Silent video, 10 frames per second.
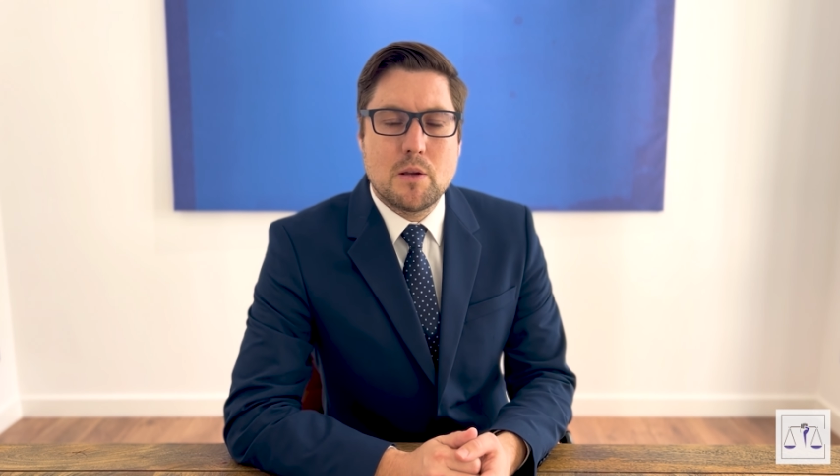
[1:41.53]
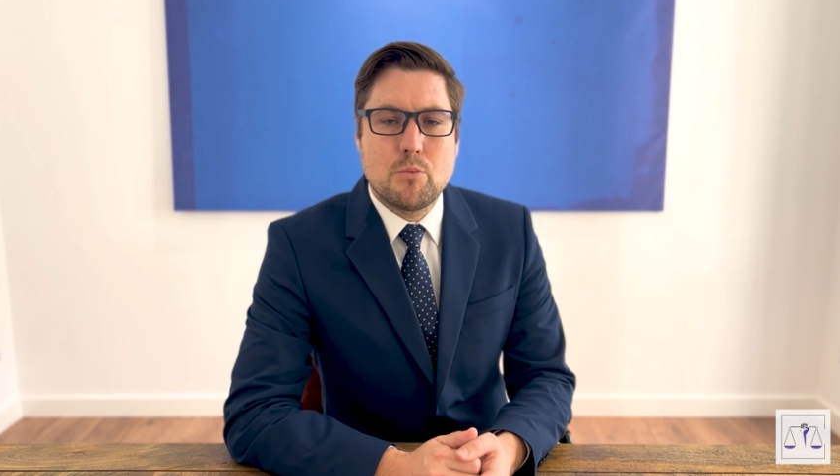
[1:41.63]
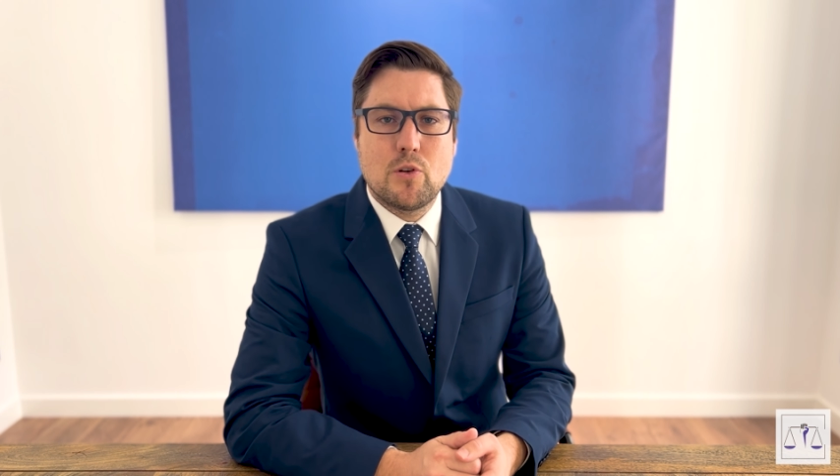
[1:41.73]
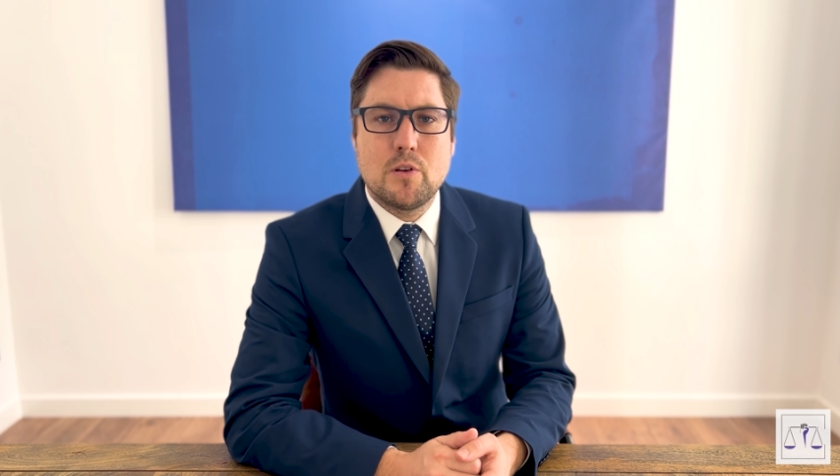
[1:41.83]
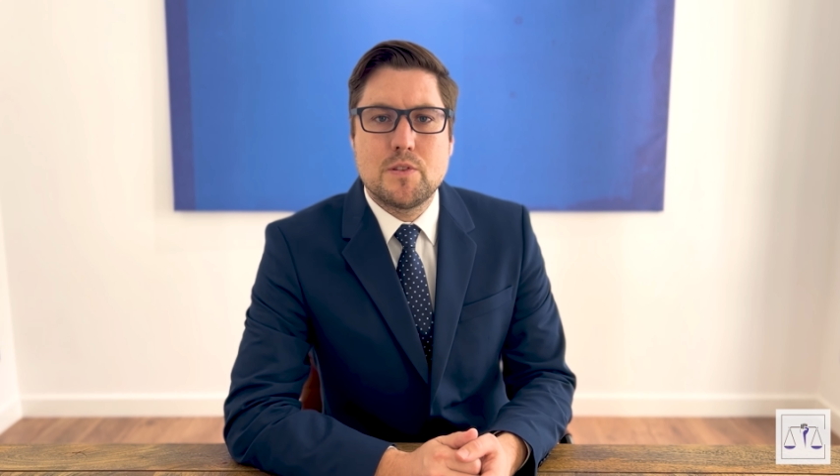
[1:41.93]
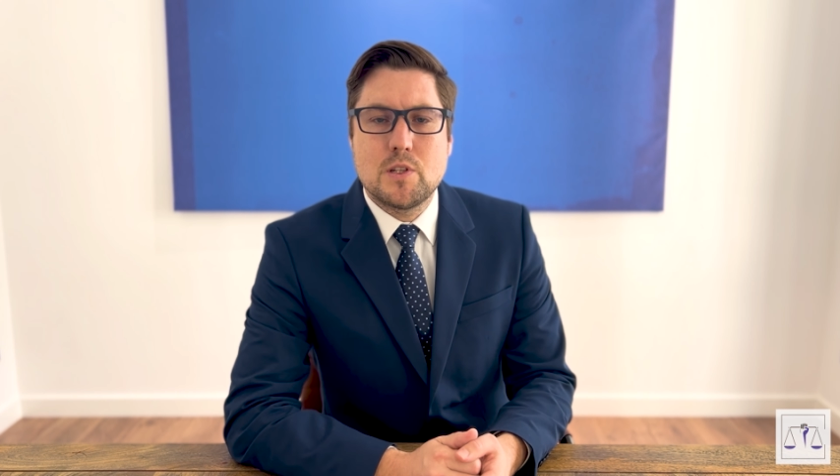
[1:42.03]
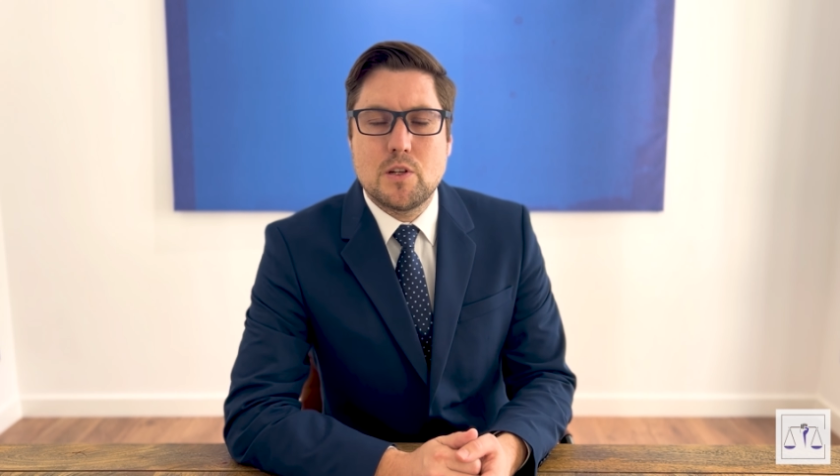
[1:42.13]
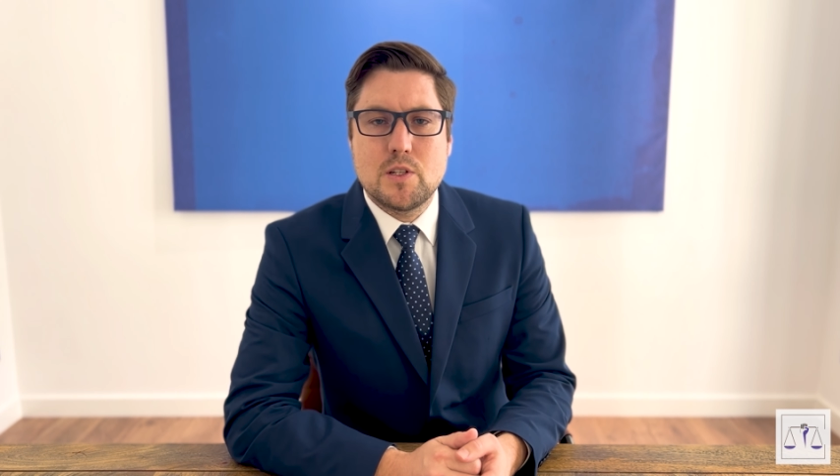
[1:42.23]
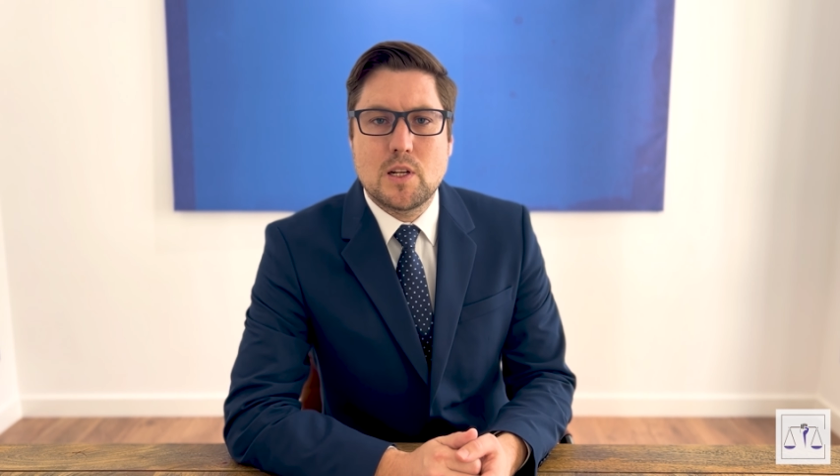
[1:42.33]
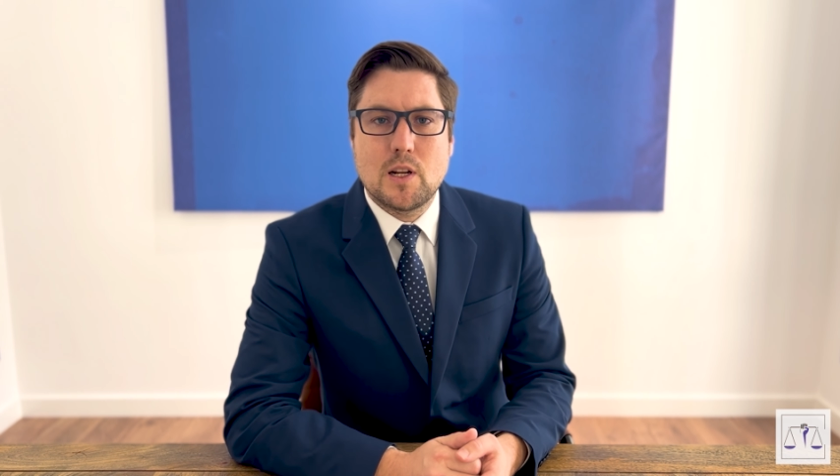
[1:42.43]
improved
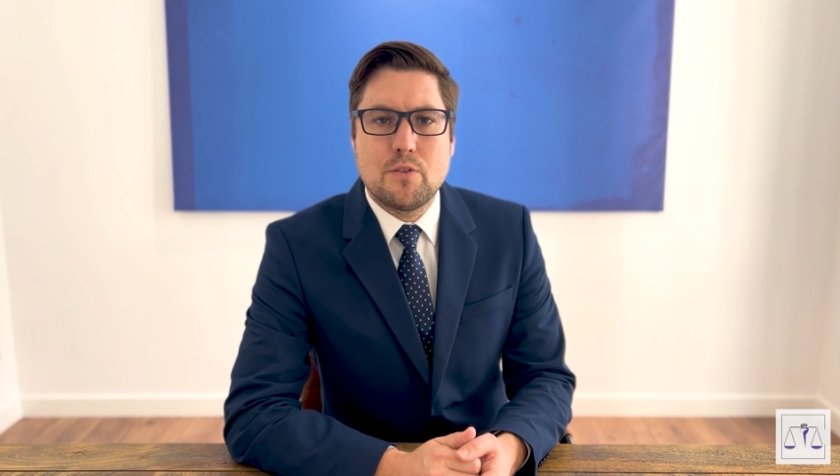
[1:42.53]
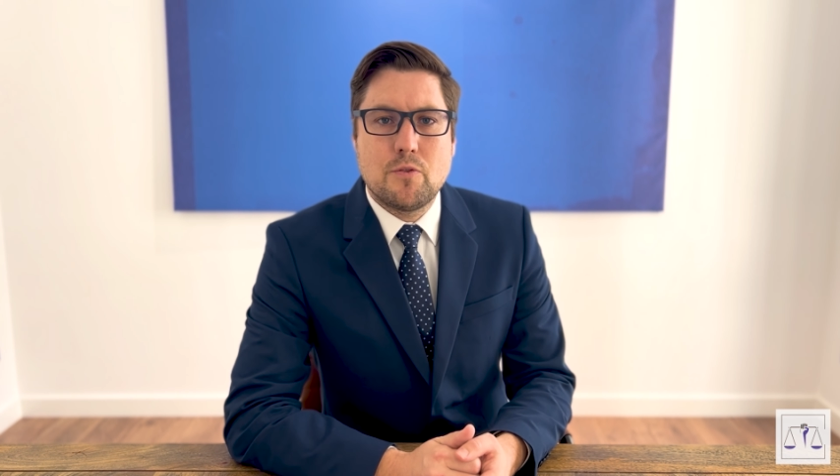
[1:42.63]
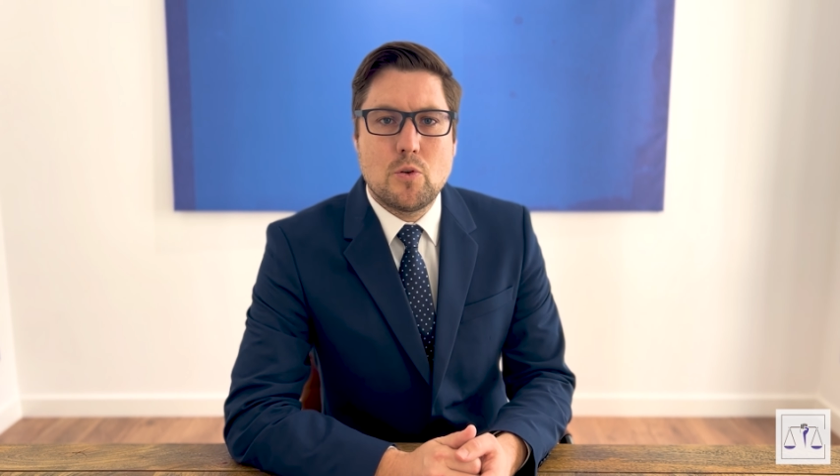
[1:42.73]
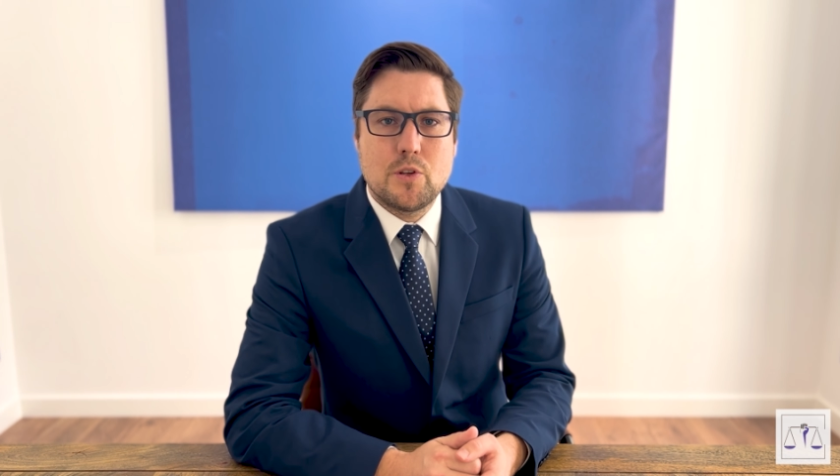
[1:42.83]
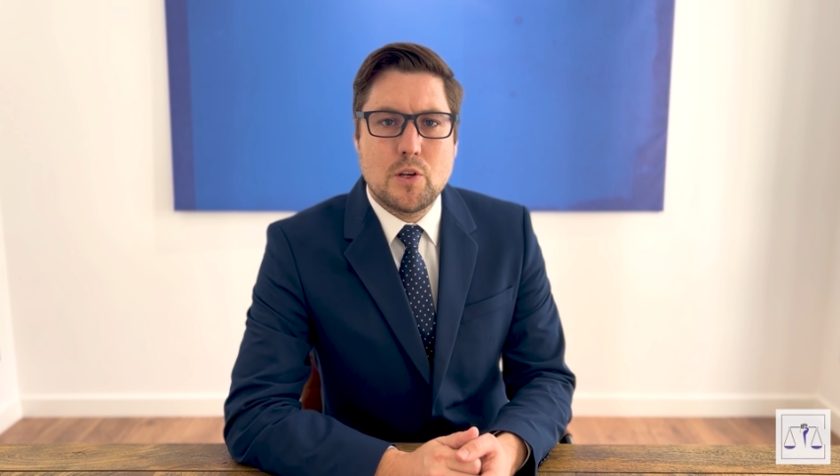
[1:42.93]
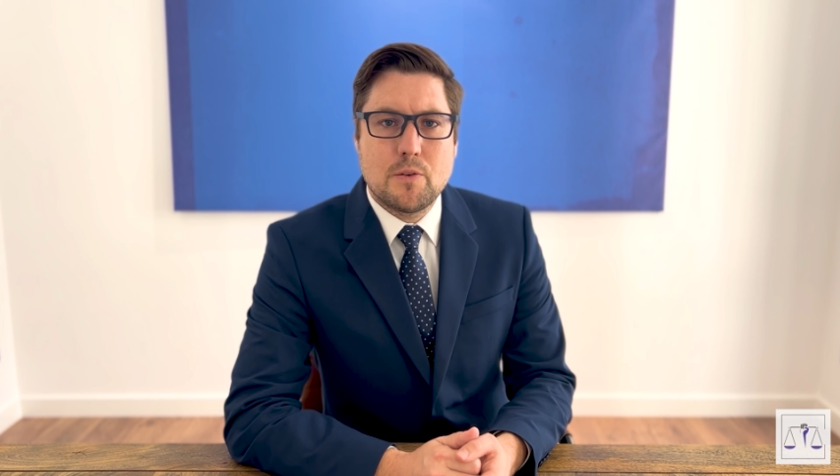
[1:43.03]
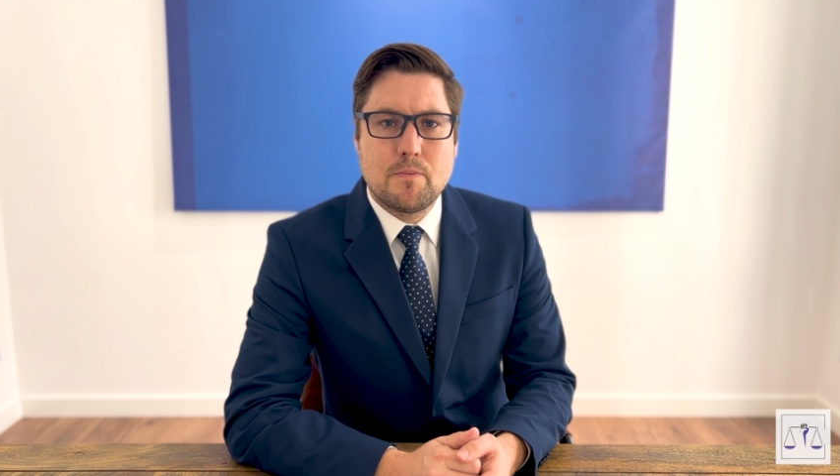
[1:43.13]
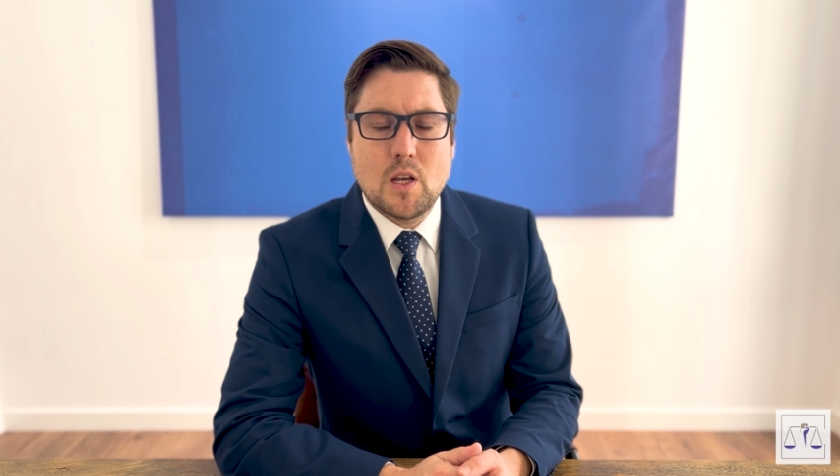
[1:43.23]
surgically for you.